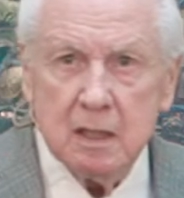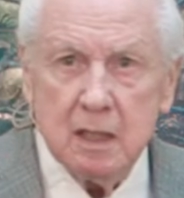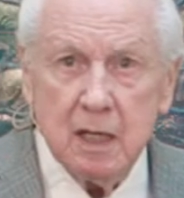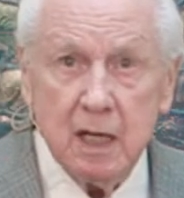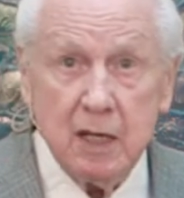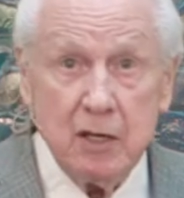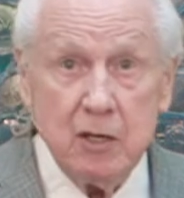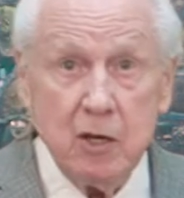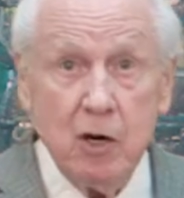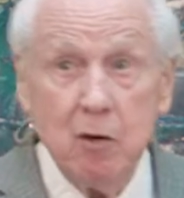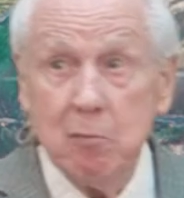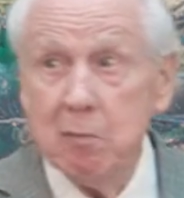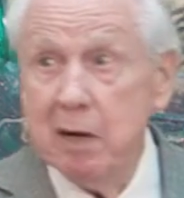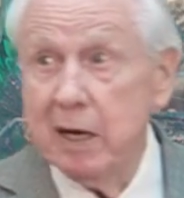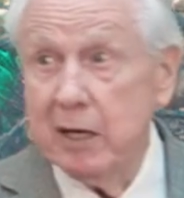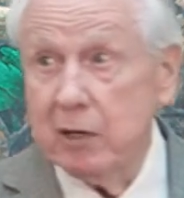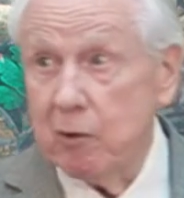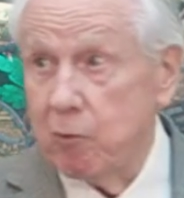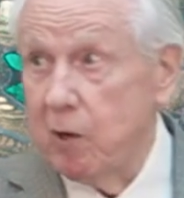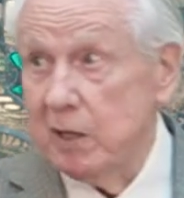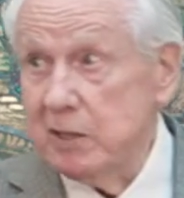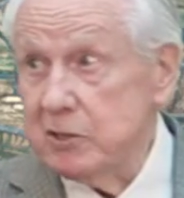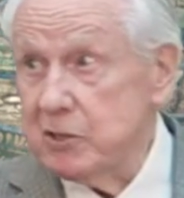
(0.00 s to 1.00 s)
And no
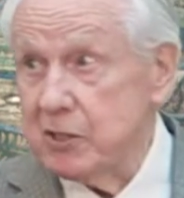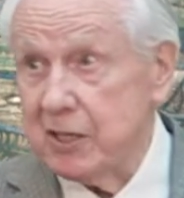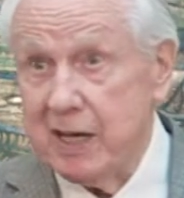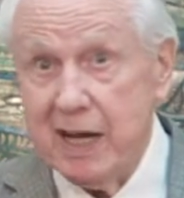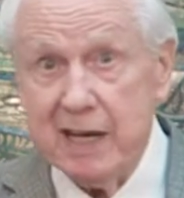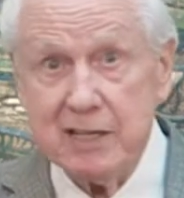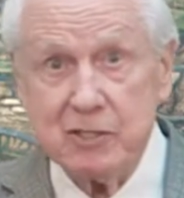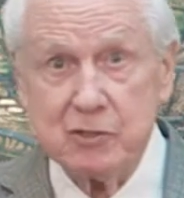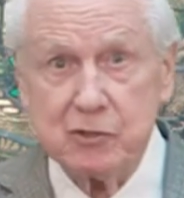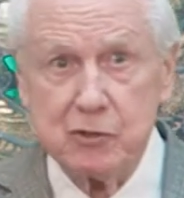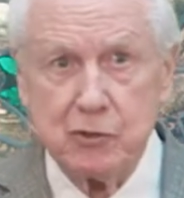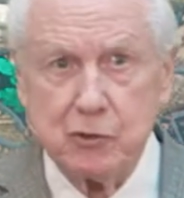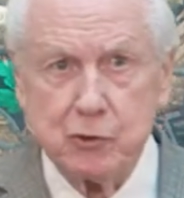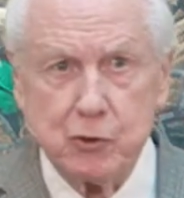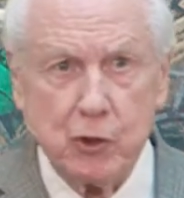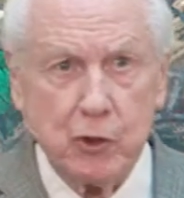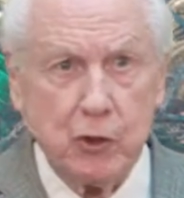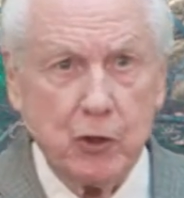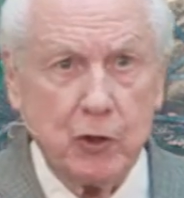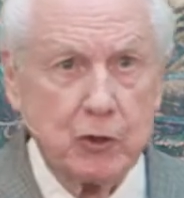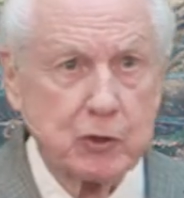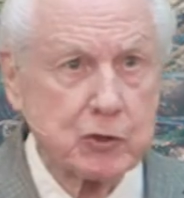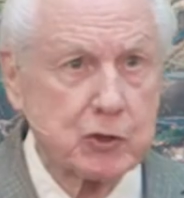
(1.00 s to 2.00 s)
matter what size the
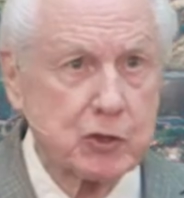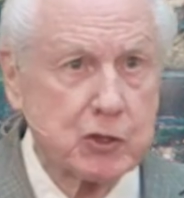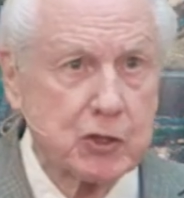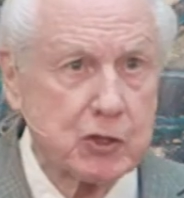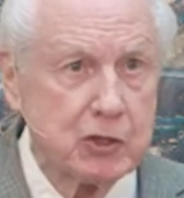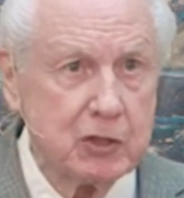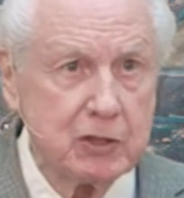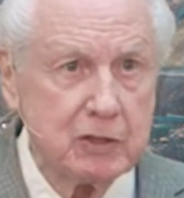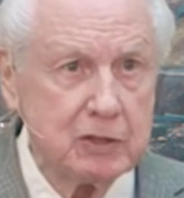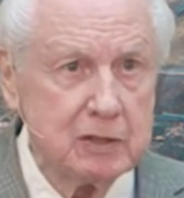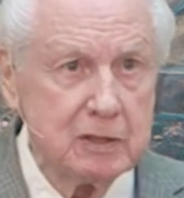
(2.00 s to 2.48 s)
church,